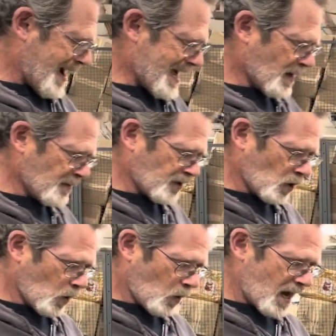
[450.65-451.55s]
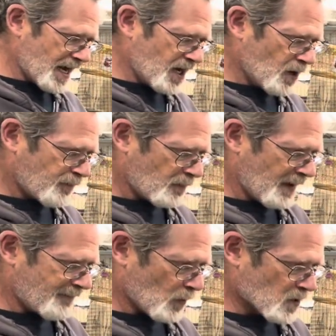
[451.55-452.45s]
And I'm going to go right here for
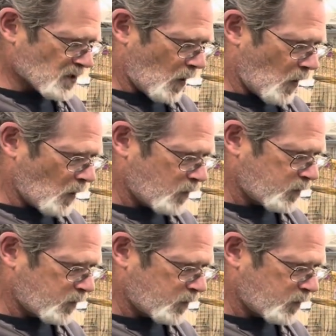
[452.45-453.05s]
my first hole.